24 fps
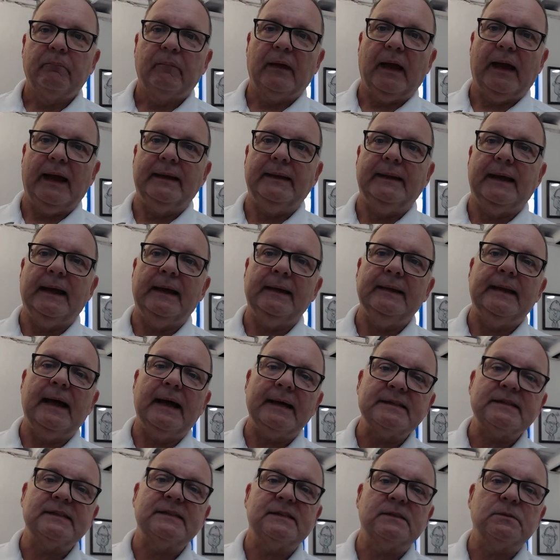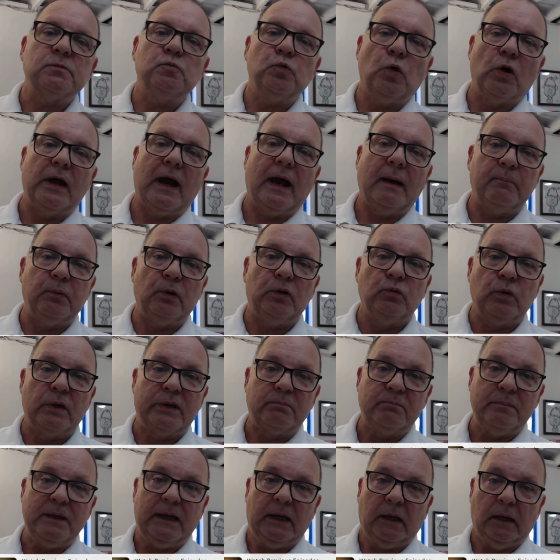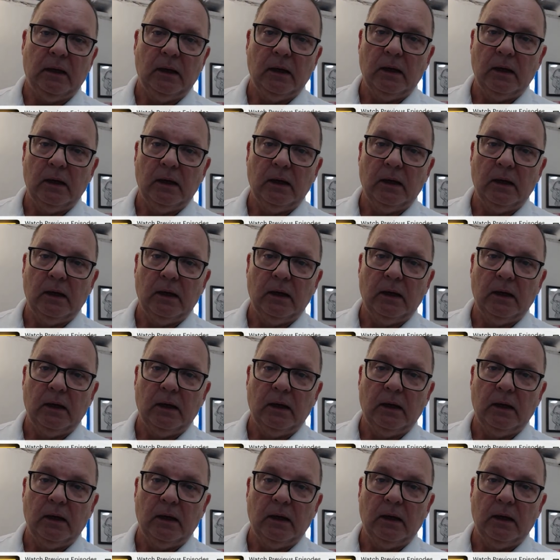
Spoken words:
And that's what happened with me.